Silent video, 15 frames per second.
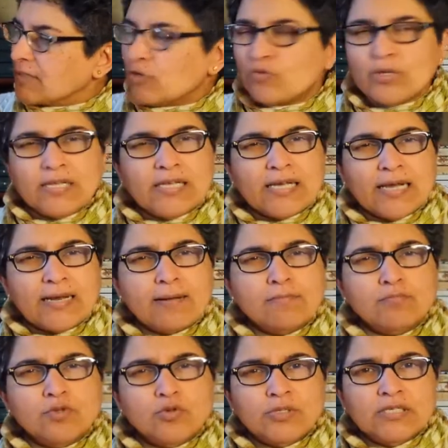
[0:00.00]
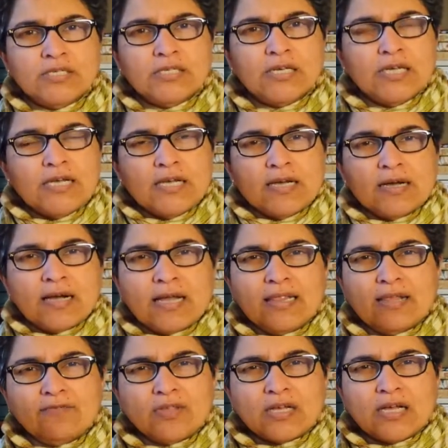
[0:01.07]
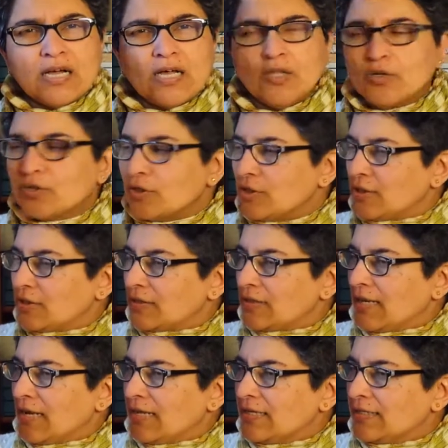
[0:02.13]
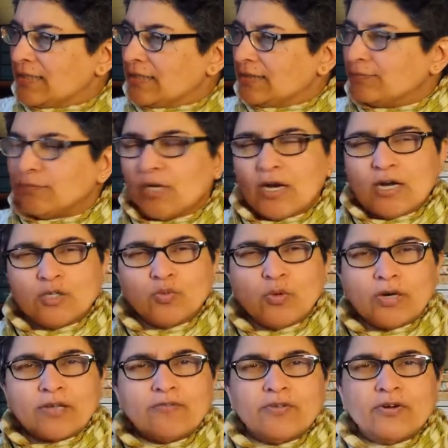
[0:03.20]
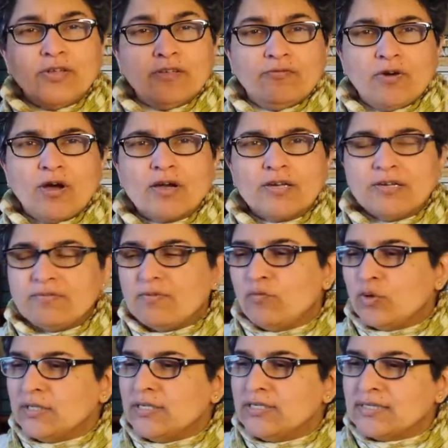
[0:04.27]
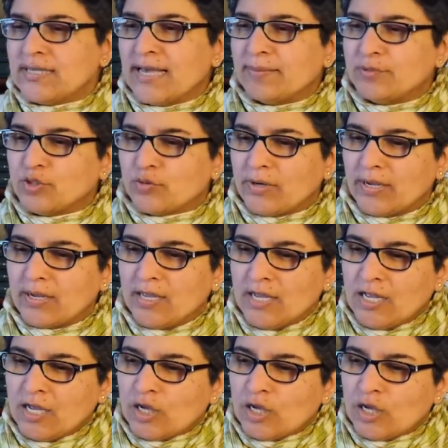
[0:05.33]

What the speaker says: really kind of moody. I love the colors and the artwork, very evocative of what he's capturing.